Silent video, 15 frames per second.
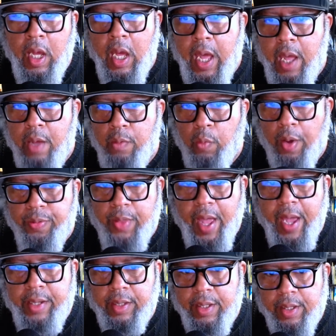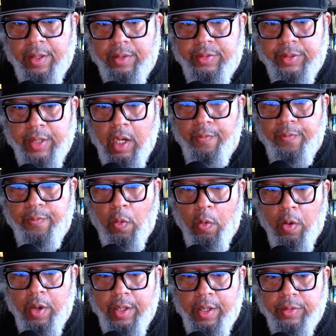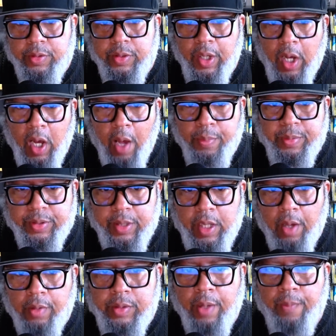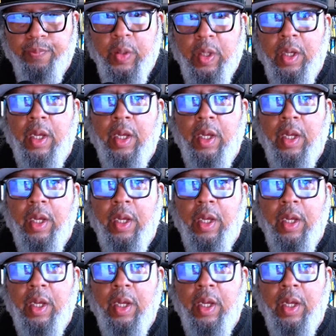And what that is set up for is to upsell them